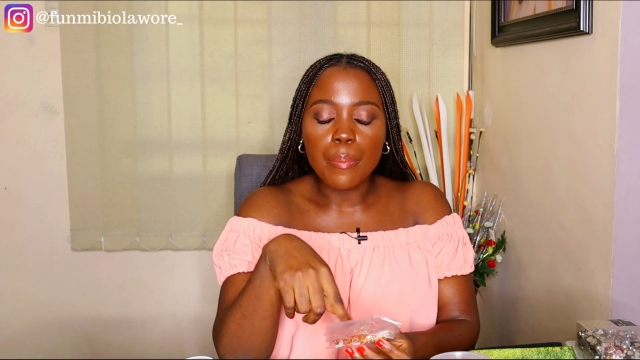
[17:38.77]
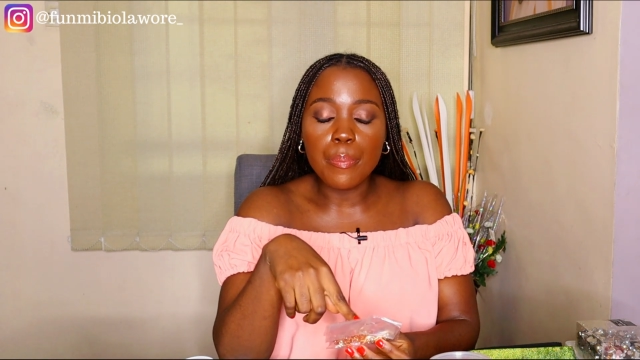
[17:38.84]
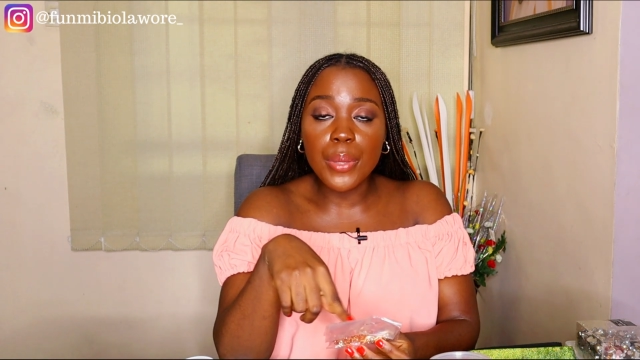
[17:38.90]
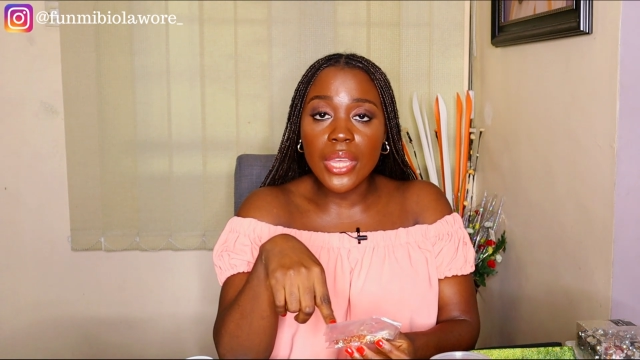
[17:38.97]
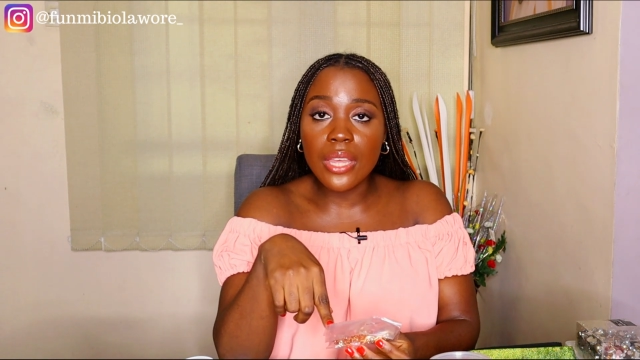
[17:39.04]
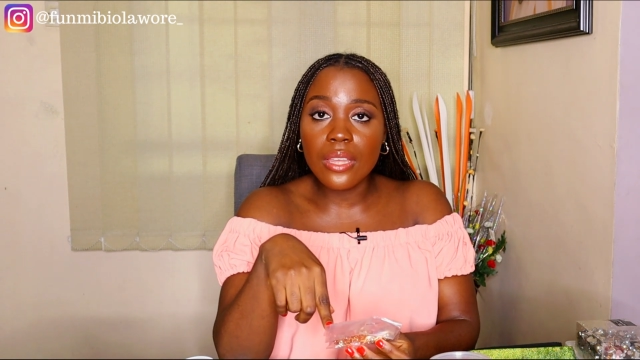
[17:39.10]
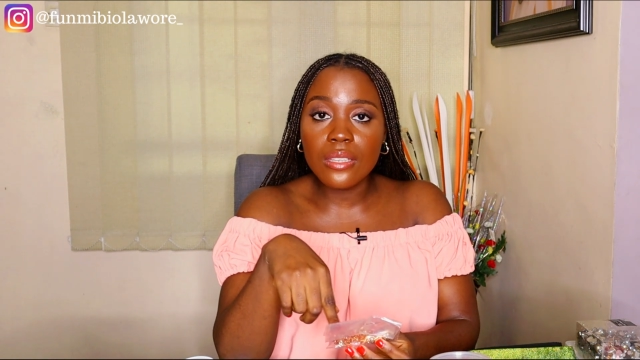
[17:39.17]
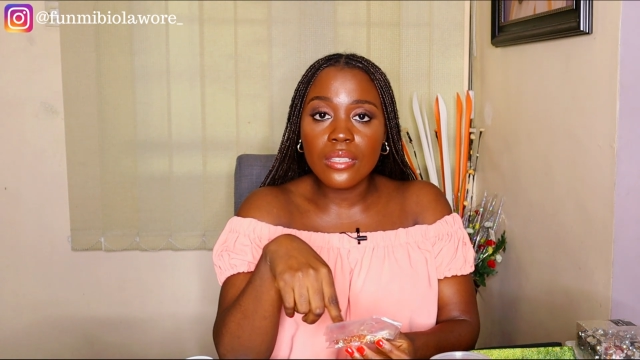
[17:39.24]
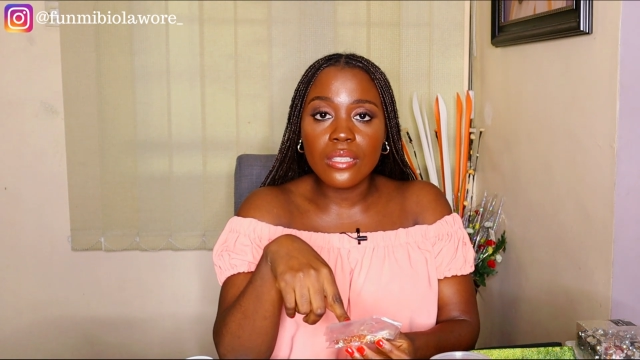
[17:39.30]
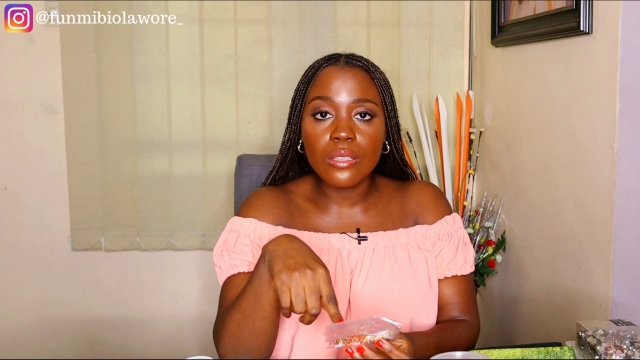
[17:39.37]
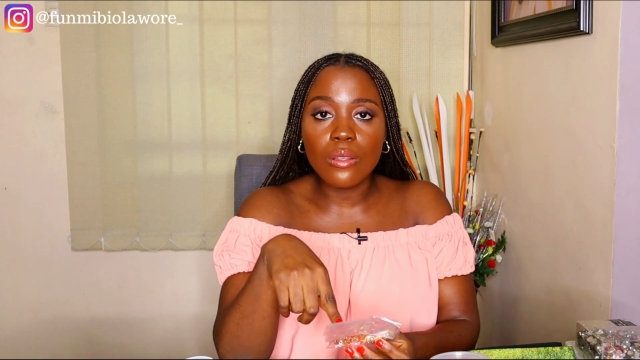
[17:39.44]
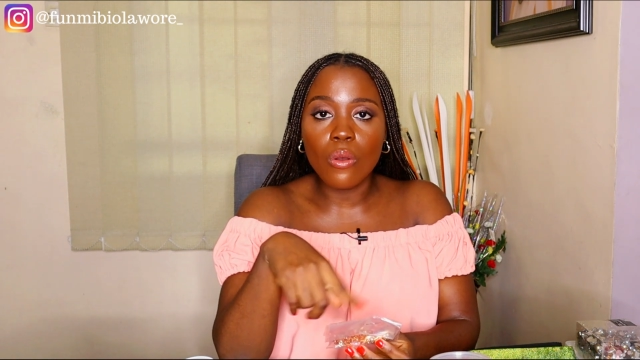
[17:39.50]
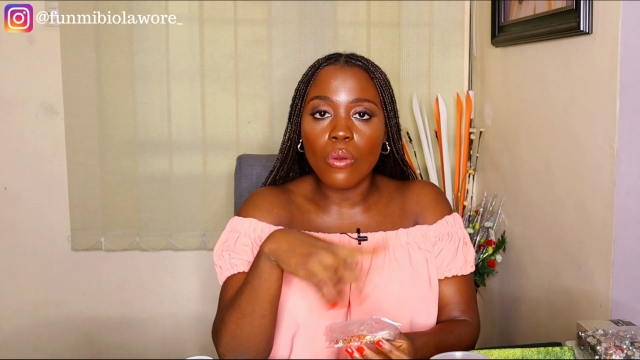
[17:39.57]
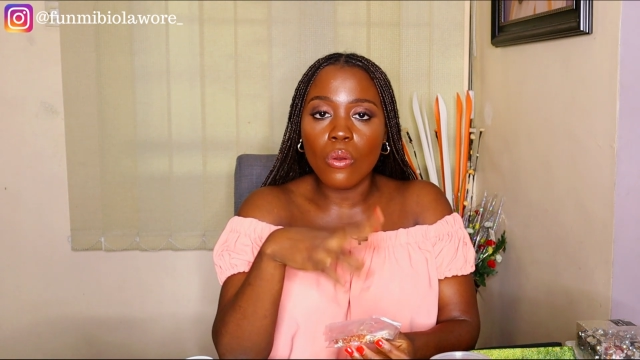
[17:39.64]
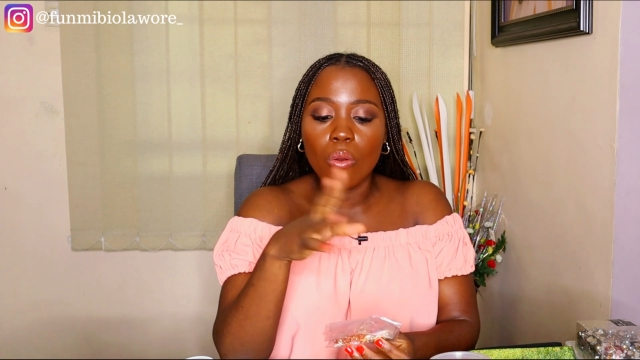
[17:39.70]

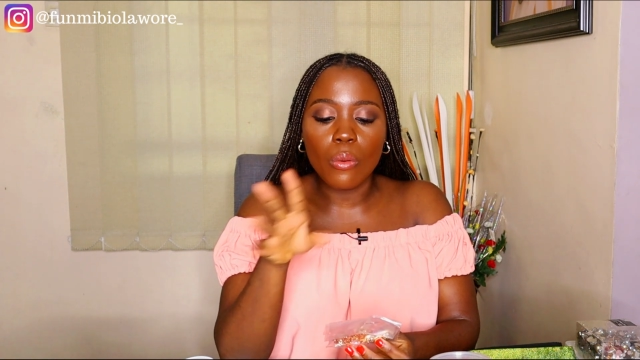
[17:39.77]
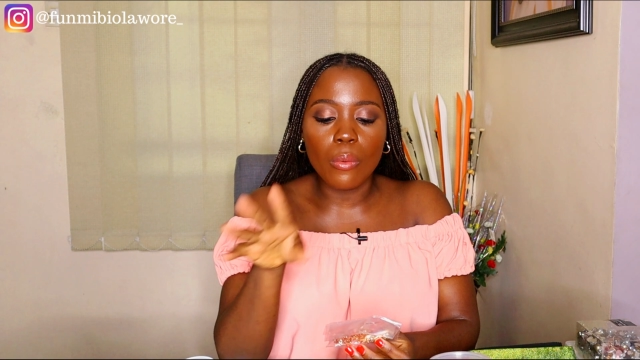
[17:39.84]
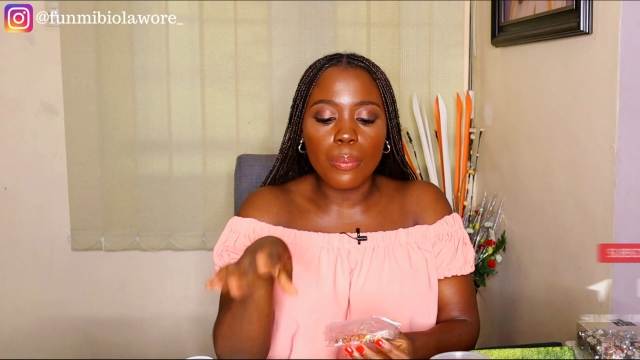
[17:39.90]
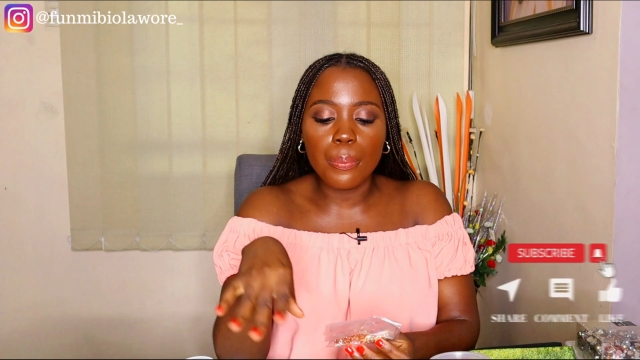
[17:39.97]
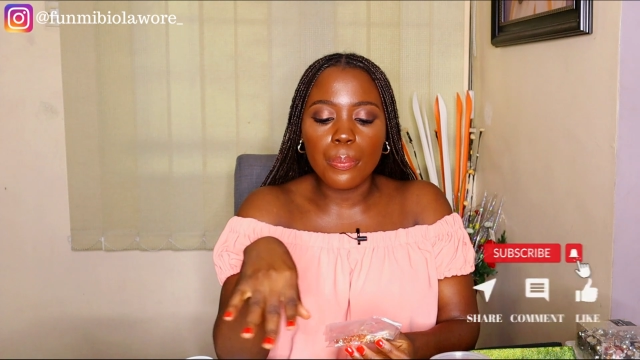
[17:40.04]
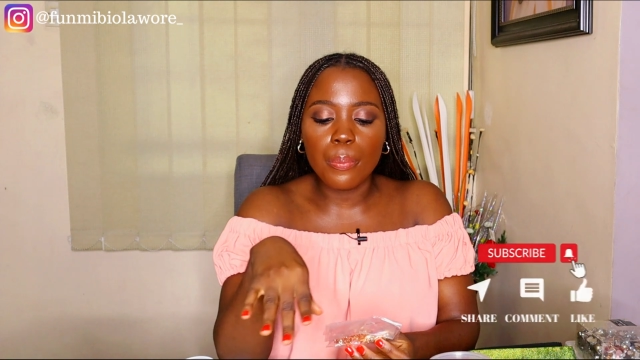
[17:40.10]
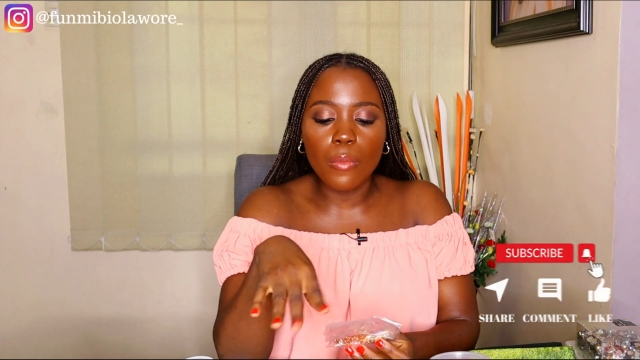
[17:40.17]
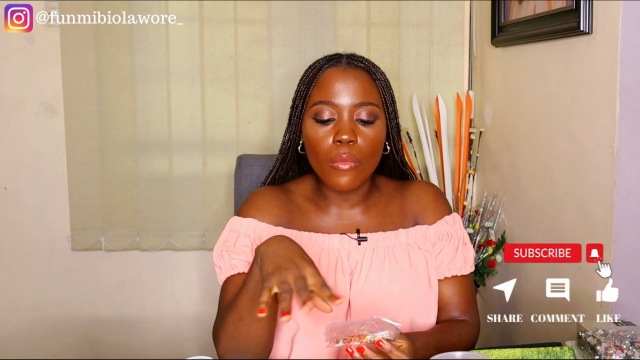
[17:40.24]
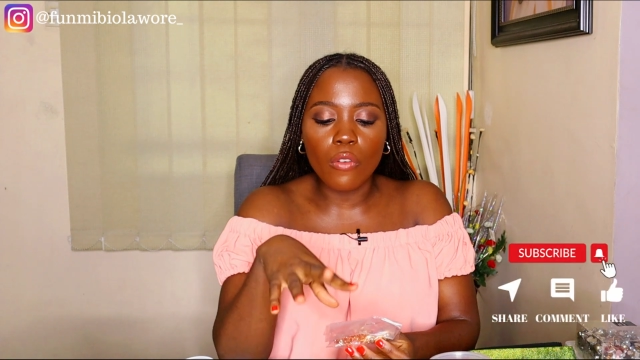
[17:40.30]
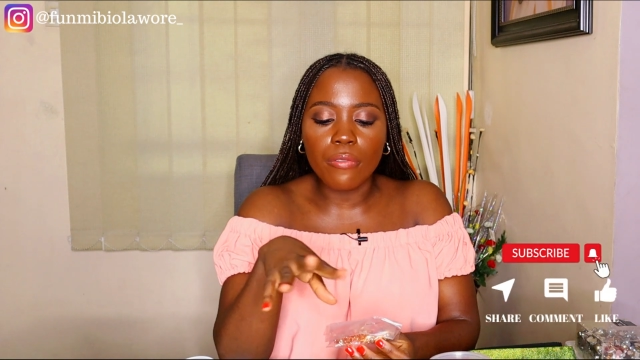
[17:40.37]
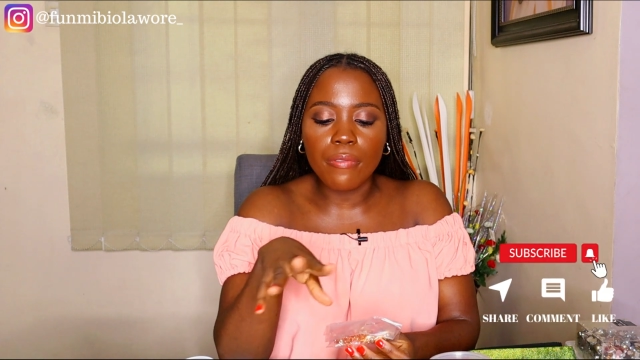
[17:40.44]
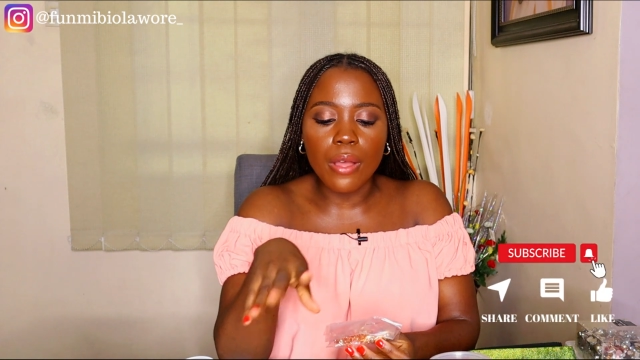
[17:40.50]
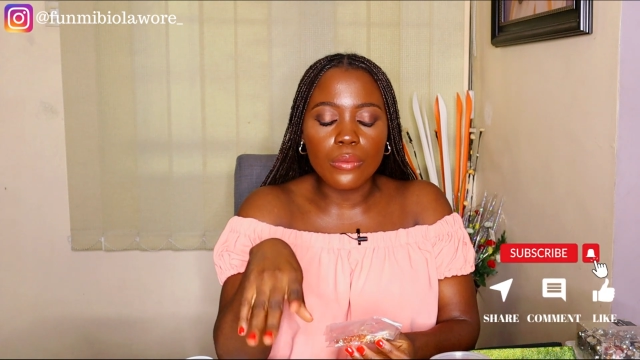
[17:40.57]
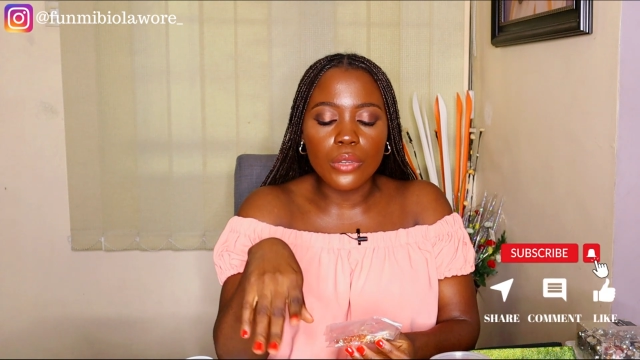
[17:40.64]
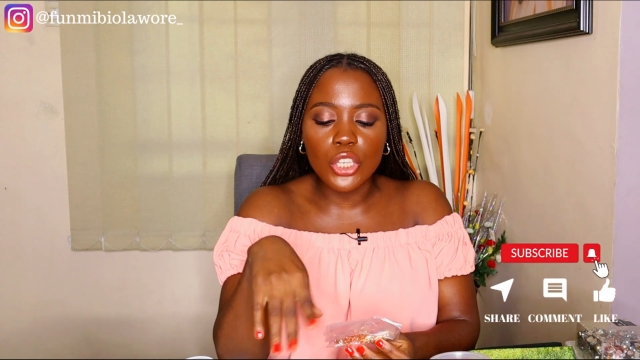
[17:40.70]
base or
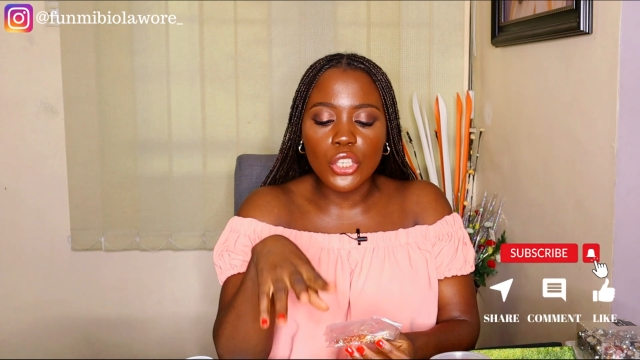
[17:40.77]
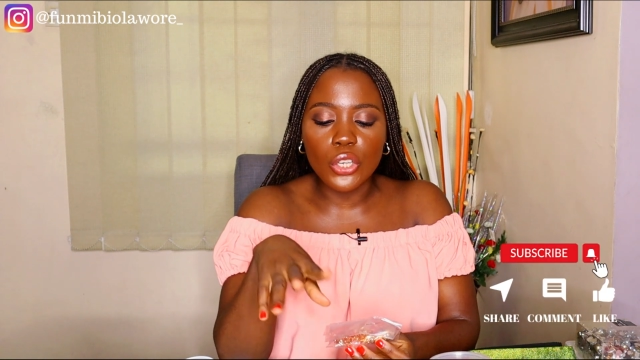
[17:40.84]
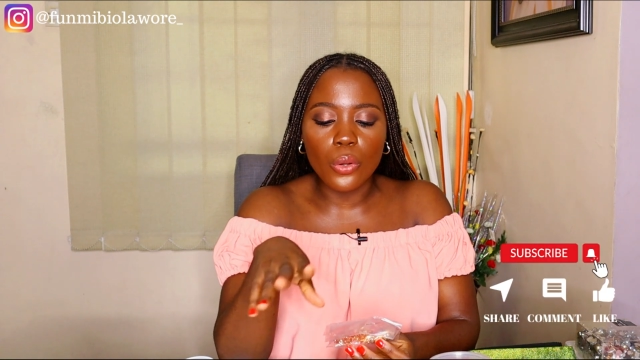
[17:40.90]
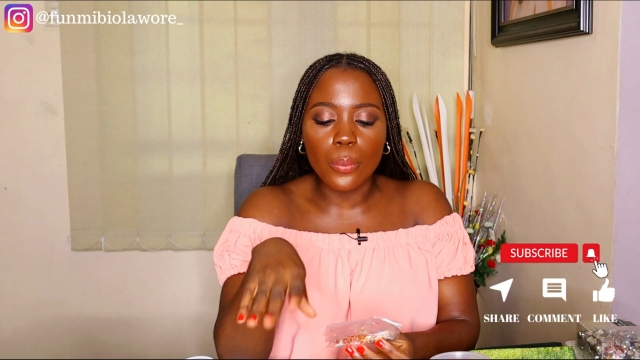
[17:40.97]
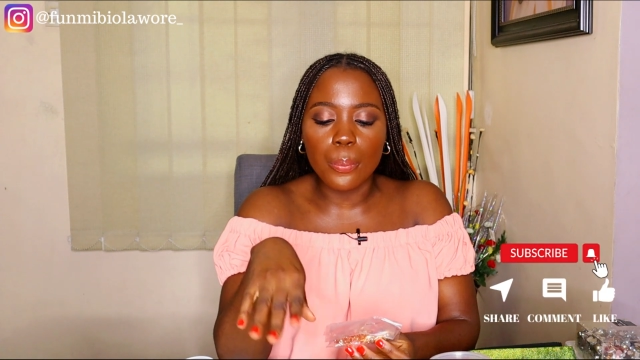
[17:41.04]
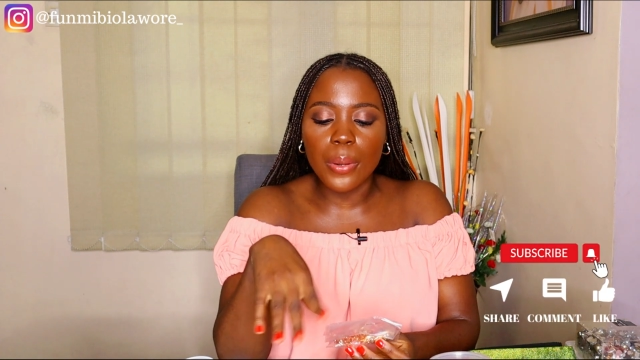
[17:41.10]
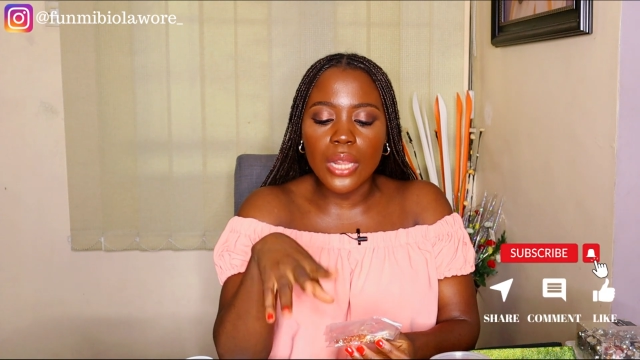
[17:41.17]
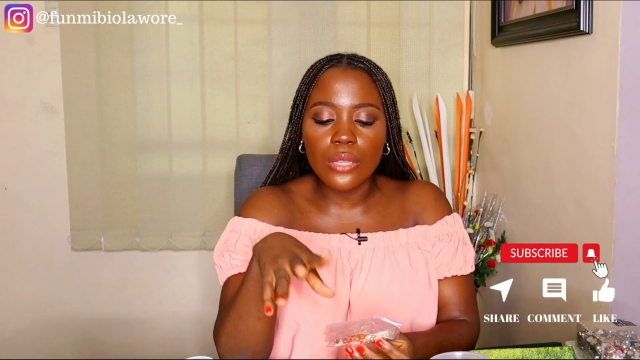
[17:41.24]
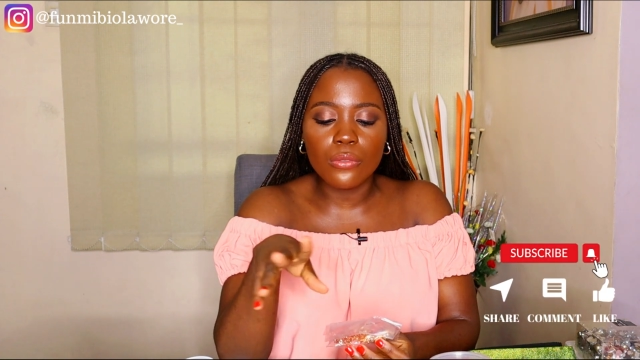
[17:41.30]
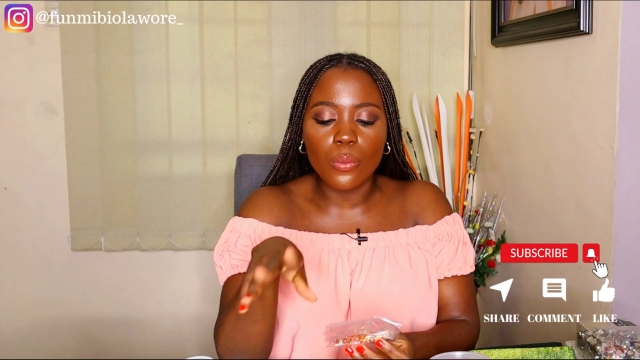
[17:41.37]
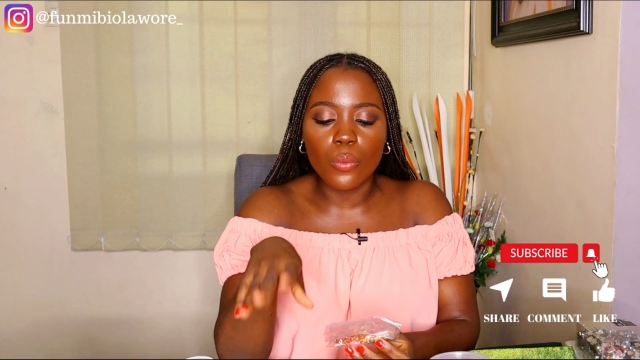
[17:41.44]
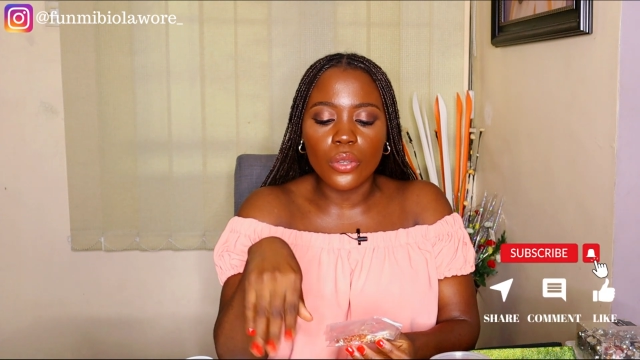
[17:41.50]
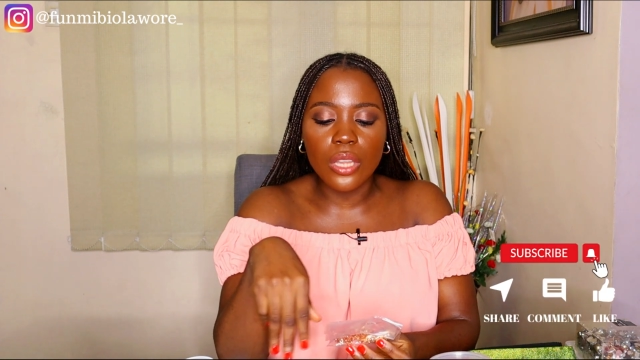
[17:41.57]
foundation or platform,